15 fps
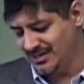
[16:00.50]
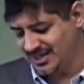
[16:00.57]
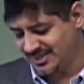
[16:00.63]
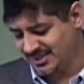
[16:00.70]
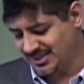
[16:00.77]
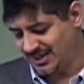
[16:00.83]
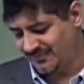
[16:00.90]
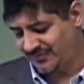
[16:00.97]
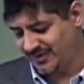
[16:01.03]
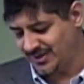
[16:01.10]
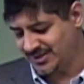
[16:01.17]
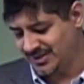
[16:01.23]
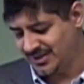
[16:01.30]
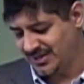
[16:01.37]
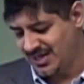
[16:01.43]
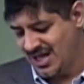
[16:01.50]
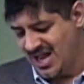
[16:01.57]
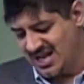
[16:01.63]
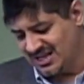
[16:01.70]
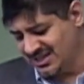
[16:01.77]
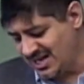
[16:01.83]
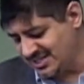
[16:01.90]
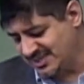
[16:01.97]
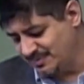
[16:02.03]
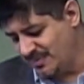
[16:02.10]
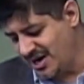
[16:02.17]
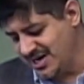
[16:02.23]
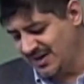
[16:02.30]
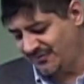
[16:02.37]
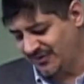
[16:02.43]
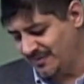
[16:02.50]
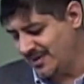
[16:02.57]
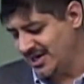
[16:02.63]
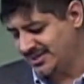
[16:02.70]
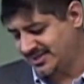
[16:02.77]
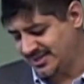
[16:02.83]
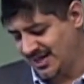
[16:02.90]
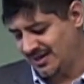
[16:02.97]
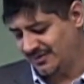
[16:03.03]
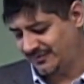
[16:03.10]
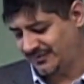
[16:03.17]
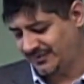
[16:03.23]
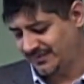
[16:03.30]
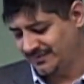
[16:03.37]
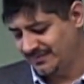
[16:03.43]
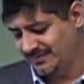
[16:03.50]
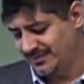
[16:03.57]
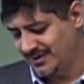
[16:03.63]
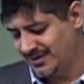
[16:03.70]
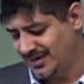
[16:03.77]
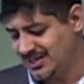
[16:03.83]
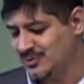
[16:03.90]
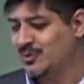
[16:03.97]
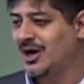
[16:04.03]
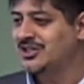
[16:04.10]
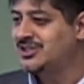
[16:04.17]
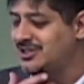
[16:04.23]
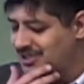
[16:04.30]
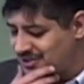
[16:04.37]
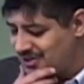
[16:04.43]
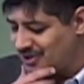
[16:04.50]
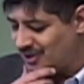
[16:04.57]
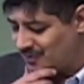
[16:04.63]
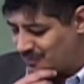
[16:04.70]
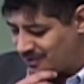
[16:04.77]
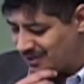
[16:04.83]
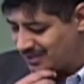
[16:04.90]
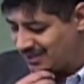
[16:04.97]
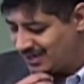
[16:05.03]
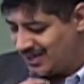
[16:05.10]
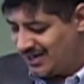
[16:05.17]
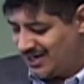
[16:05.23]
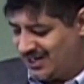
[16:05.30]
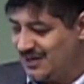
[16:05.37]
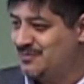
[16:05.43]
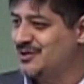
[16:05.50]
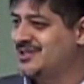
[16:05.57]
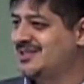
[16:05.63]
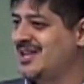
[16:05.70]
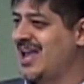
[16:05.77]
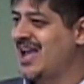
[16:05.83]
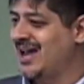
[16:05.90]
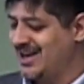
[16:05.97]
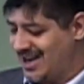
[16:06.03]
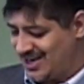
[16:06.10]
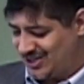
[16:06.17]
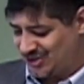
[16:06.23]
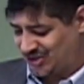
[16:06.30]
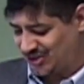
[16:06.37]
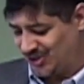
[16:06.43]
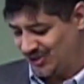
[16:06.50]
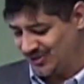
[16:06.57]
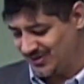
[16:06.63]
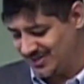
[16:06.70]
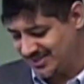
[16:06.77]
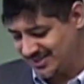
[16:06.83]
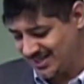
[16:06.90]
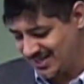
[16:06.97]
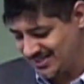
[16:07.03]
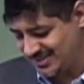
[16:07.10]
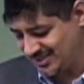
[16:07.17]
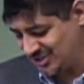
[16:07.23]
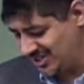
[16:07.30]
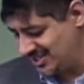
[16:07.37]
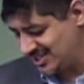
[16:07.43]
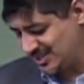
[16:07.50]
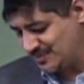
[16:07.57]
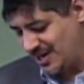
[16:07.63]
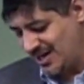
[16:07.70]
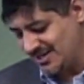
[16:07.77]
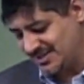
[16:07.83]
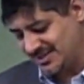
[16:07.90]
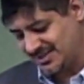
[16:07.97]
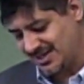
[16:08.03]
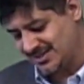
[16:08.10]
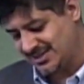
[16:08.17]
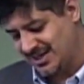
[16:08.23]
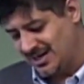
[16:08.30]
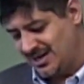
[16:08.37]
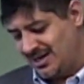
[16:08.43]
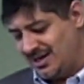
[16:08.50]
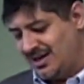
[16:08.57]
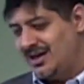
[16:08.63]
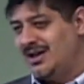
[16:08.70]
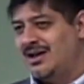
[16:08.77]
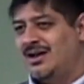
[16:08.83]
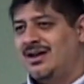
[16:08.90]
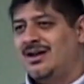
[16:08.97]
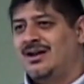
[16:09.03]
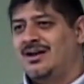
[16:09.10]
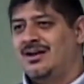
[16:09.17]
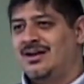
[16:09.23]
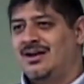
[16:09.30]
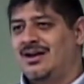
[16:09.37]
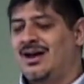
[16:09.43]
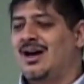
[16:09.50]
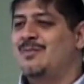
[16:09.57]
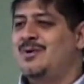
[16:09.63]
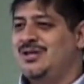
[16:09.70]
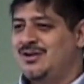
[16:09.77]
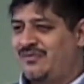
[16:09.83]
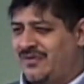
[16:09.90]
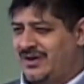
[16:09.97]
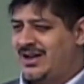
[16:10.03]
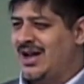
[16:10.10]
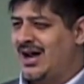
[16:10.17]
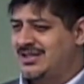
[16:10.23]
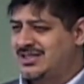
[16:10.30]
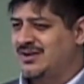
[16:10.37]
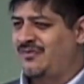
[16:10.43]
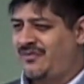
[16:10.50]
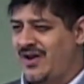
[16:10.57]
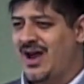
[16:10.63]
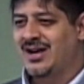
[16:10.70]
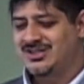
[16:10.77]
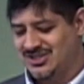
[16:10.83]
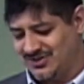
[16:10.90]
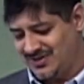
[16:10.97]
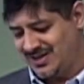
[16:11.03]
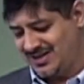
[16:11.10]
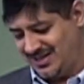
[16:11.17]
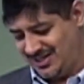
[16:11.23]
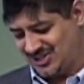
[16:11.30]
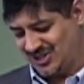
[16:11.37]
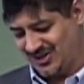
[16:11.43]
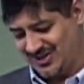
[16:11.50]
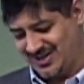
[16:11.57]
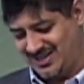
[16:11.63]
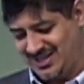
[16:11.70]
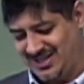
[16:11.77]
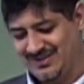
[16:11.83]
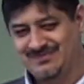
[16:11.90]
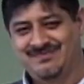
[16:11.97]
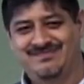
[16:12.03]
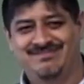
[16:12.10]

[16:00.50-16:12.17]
less comfort, less money for myself. He's watching you do your homework. He puts his hand on your shoulder and says, Jesus smiles, he says, uh, But you forgot to factor in eternity.